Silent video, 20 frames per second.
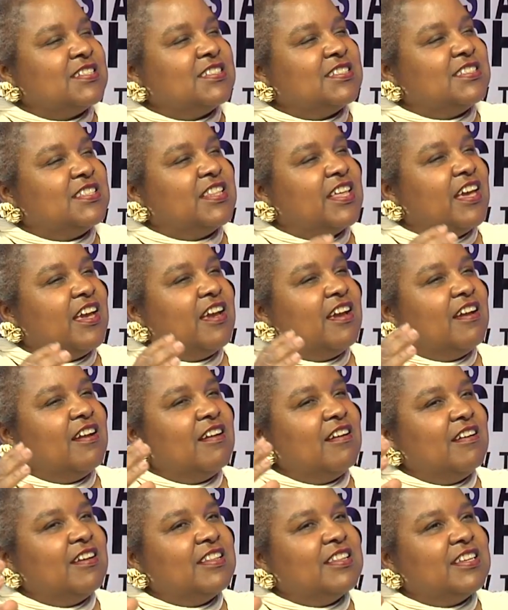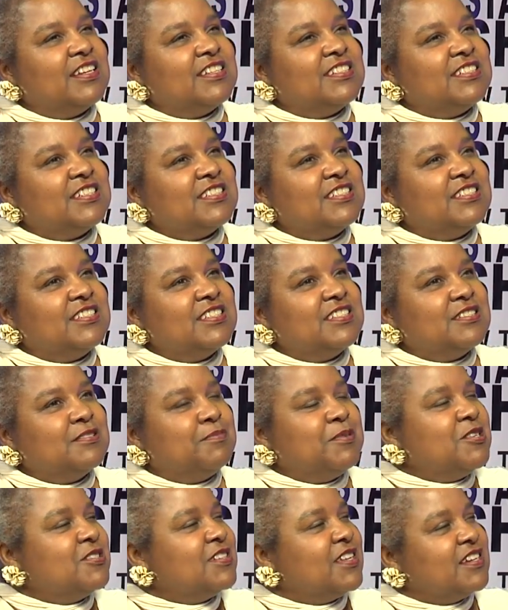It's there and then it just
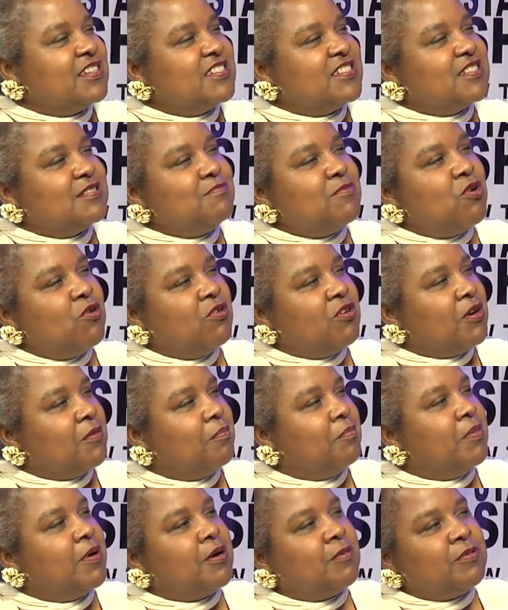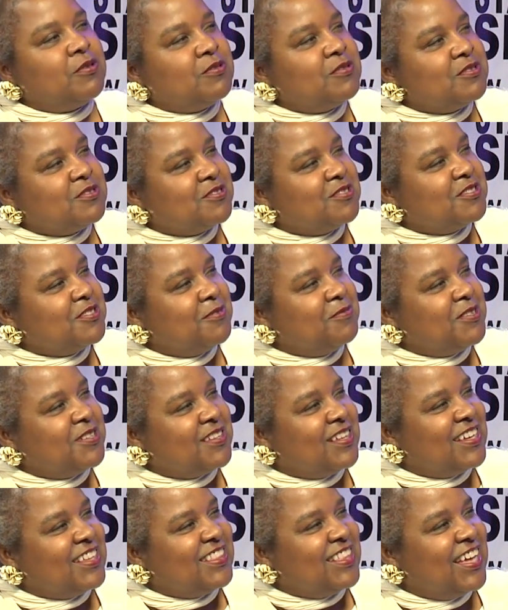disappears like smoke or bubbles or something
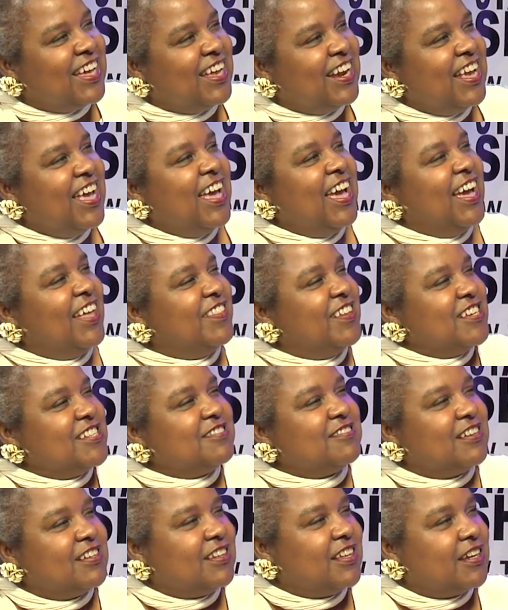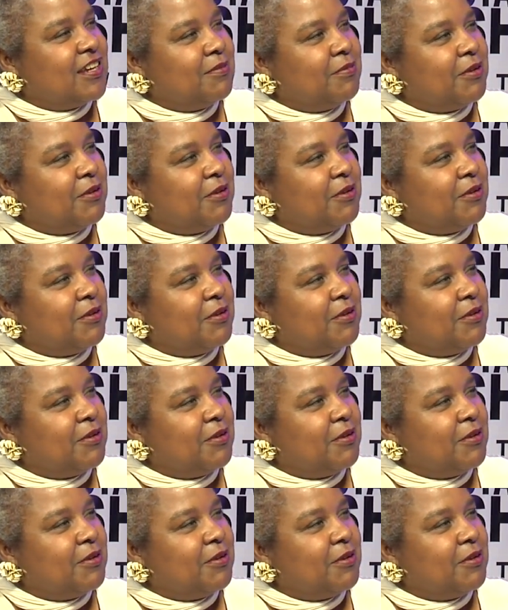like that. And that's what I like